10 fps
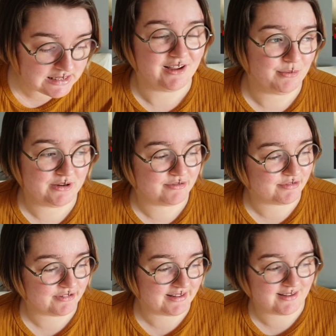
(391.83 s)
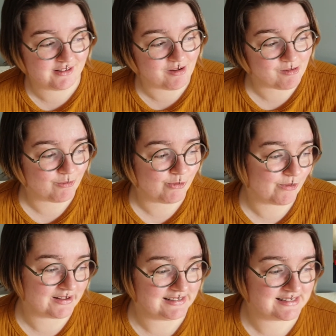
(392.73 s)
I went for like a long
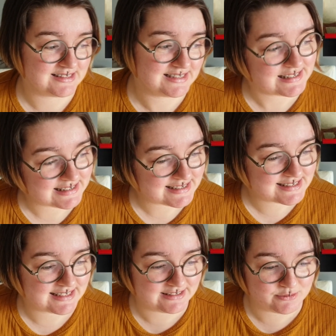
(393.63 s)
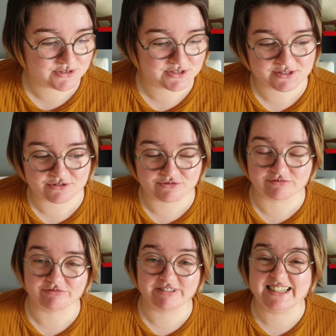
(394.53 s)
walk and listened to this, and it was just a
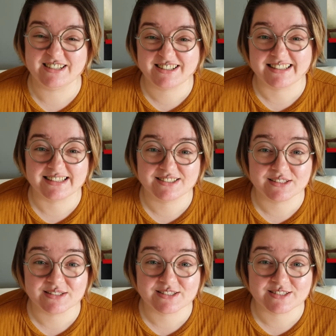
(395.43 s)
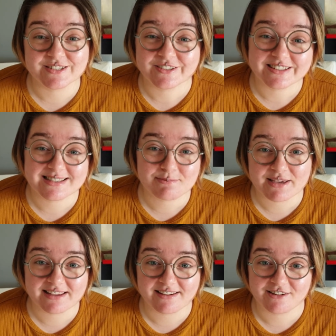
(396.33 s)
great thing to listen to, this
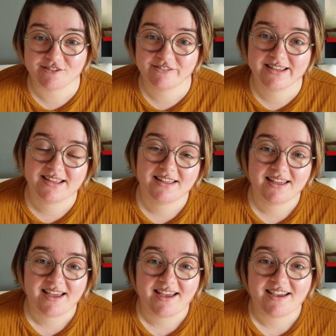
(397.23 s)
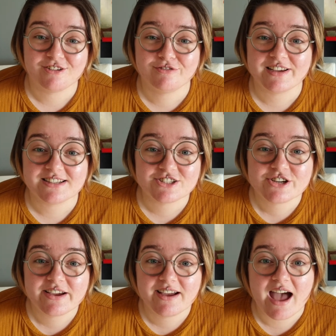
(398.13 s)
big kind of adventure,
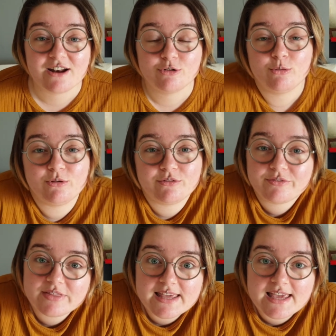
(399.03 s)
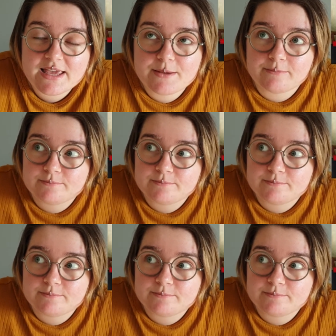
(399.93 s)
and all of the